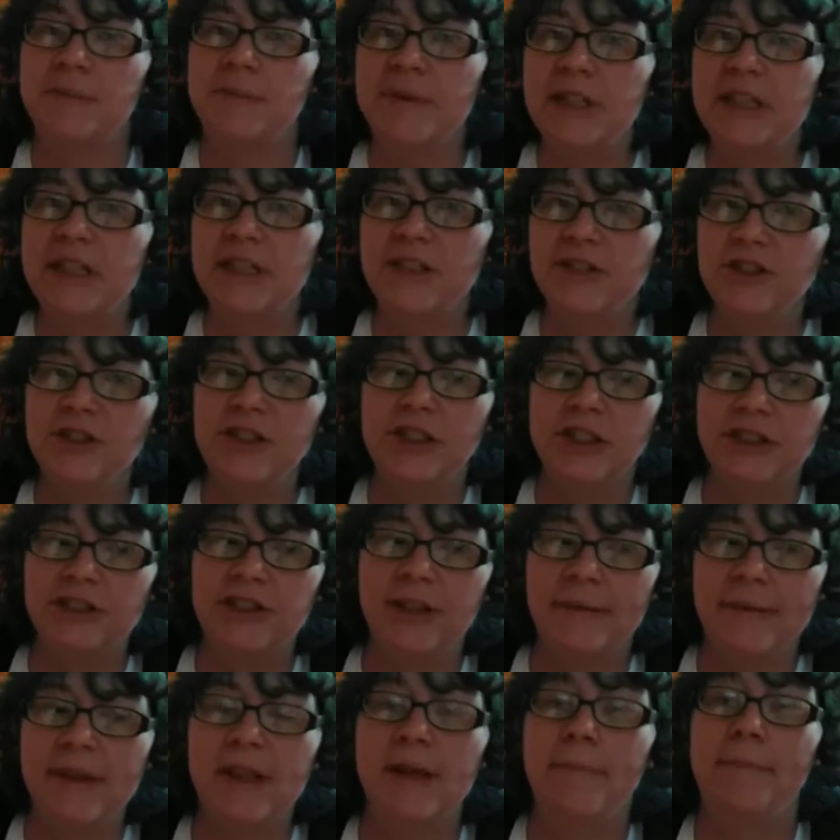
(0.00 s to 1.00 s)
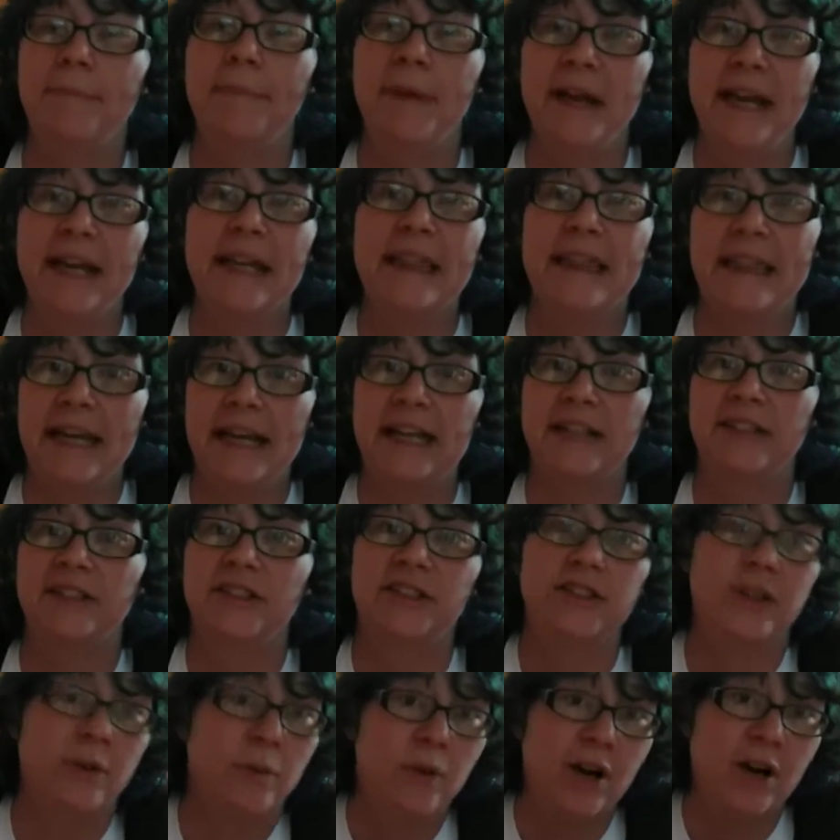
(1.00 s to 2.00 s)
but these are just some of the big
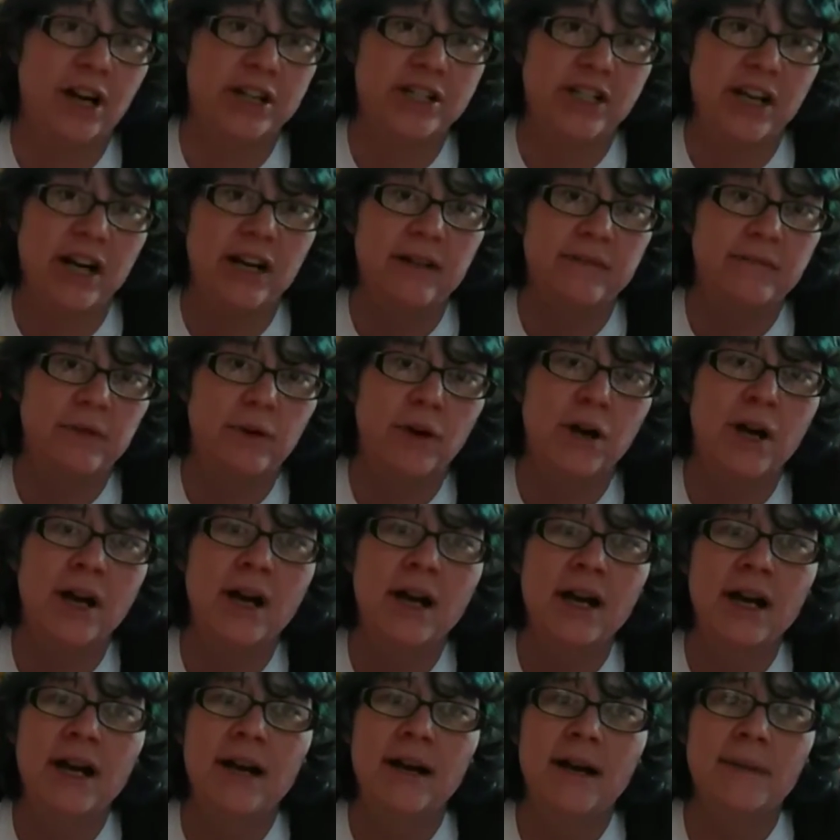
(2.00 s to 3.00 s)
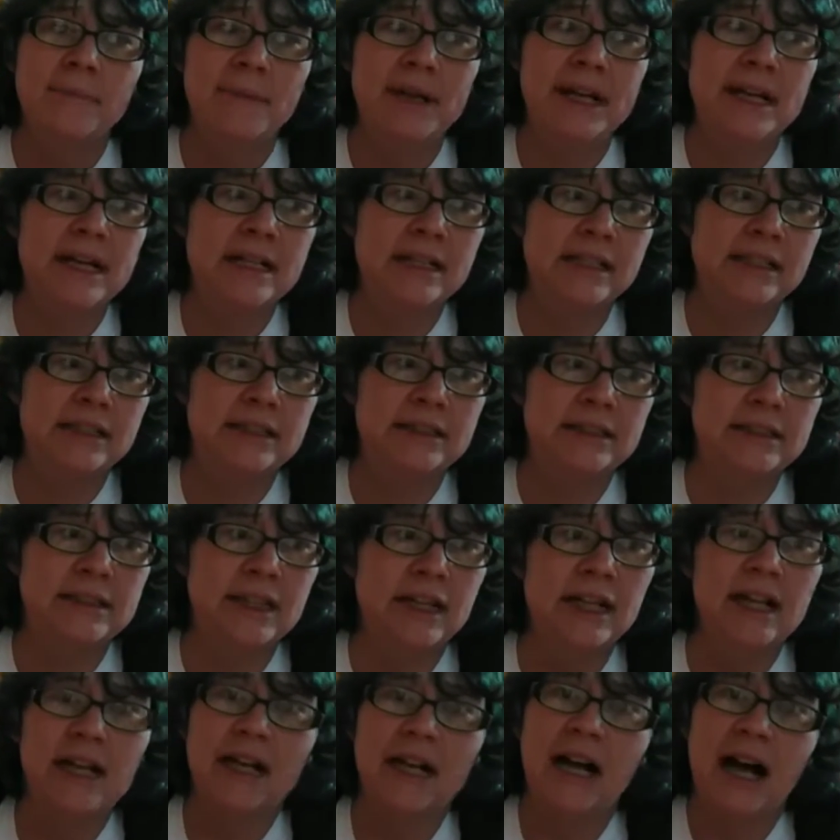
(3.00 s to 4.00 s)
things to watch out for, because
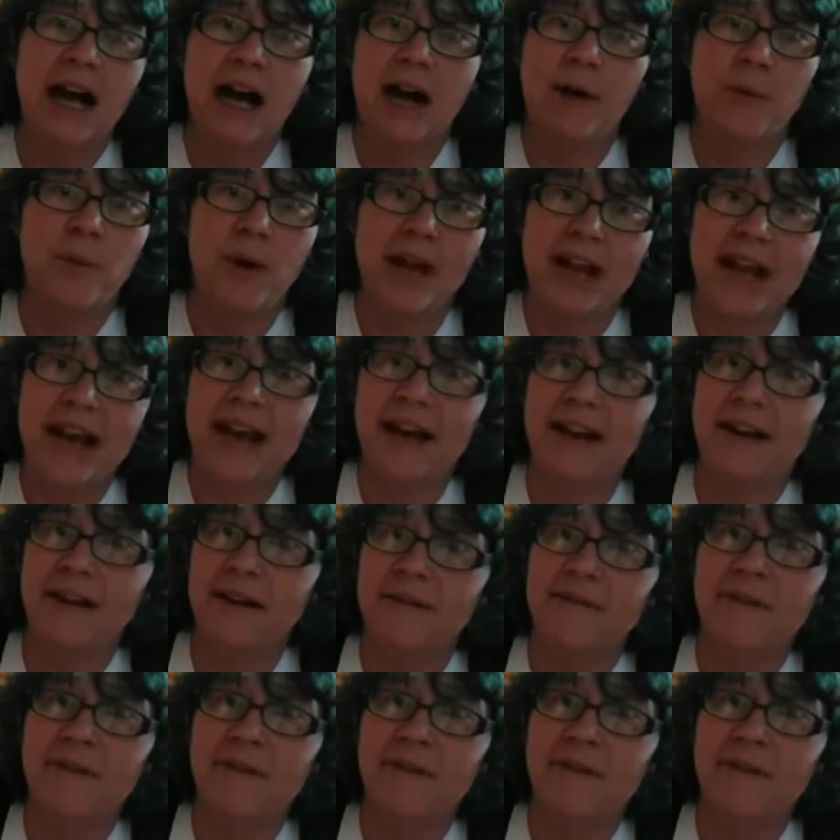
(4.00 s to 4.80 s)
we had